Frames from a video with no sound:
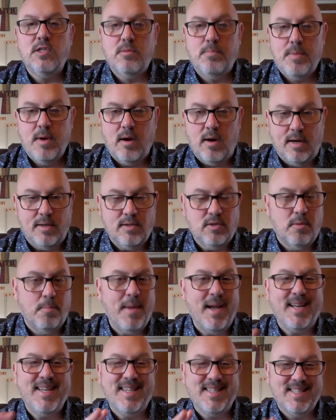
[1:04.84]
Spirit. So
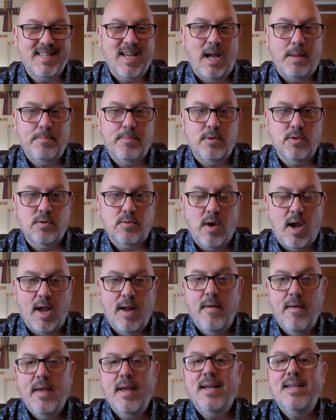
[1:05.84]
make disciples,
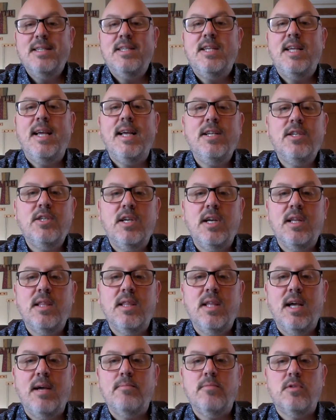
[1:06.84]
right? Teaching
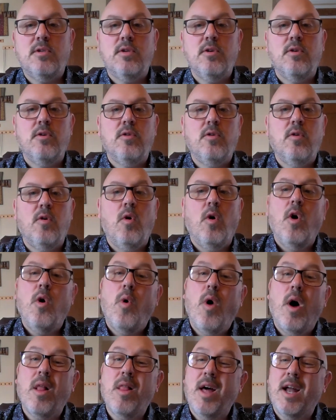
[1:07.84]
them to,
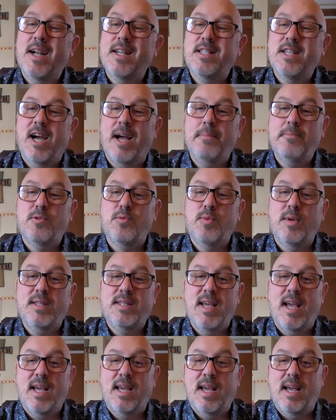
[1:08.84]
a lot of times we
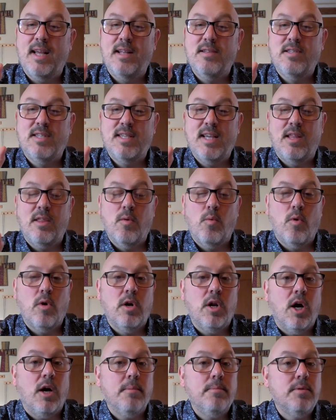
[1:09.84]
take it and say the
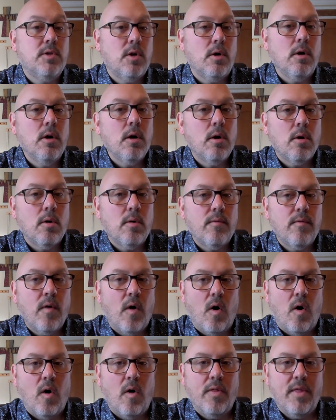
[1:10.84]
word observe
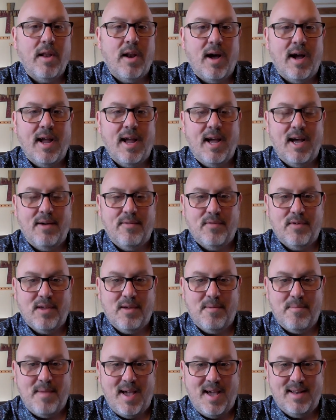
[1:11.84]
all that I have
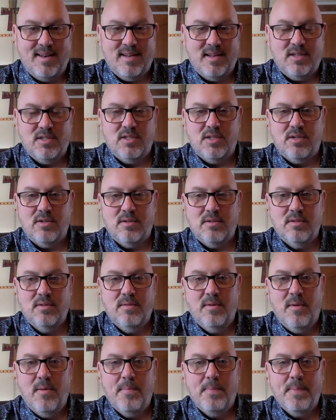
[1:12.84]
commanded you,